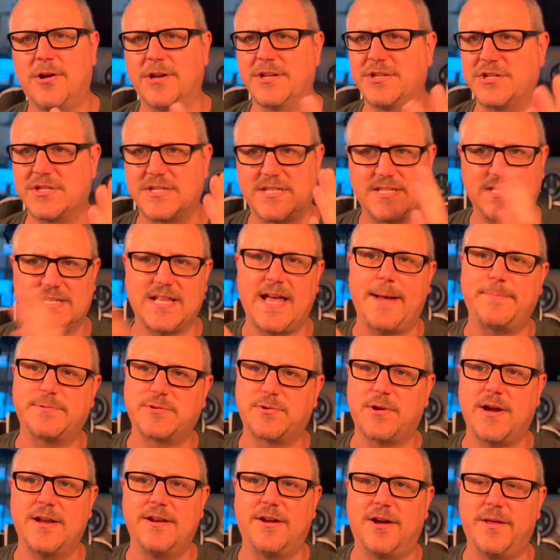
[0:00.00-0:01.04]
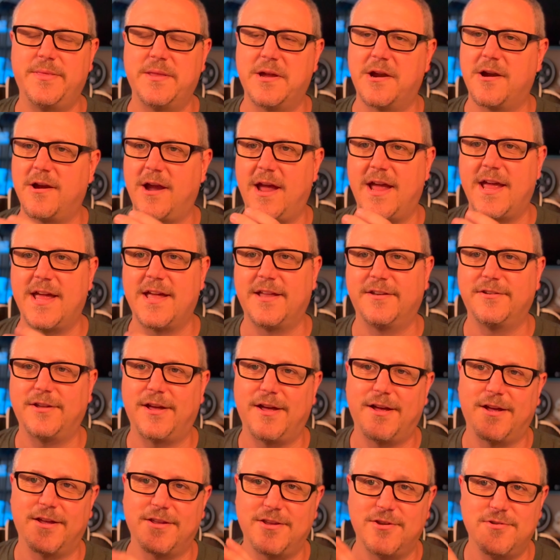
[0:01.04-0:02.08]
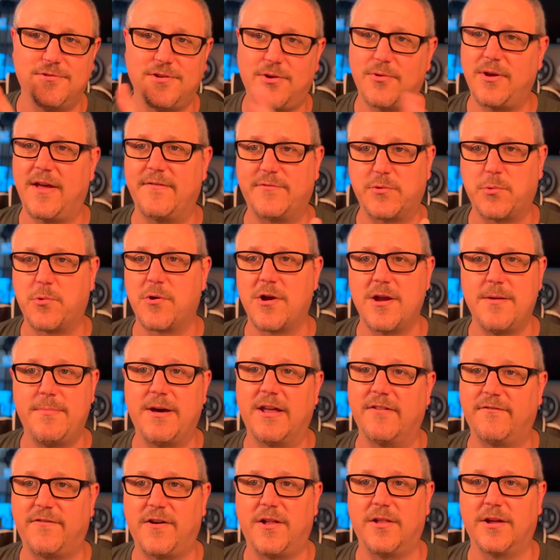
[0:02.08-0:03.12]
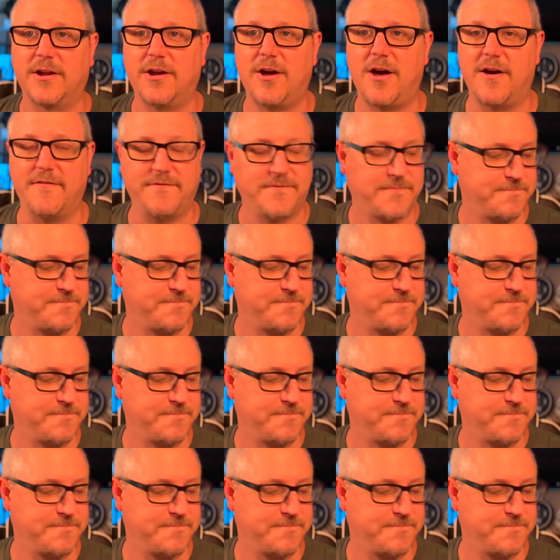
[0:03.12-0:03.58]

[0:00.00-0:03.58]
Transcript: it just slaps right on there and you don't have to worry about it falling off.